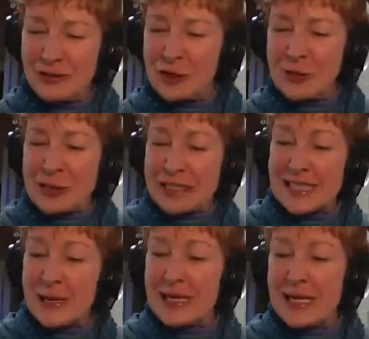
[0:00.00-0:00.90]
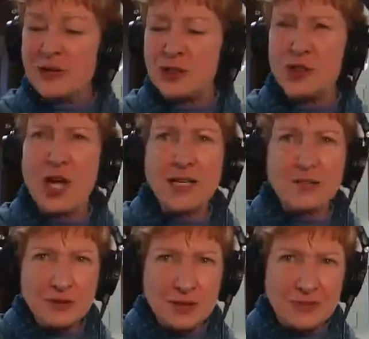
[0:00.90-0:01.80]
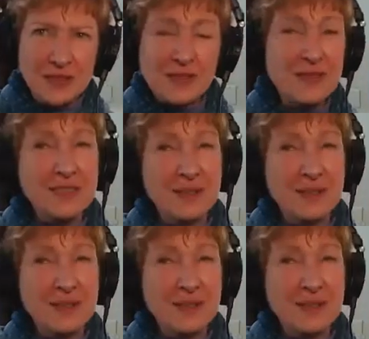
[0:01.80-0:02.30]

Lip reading: new books coming out, your Lockedroom mysteries.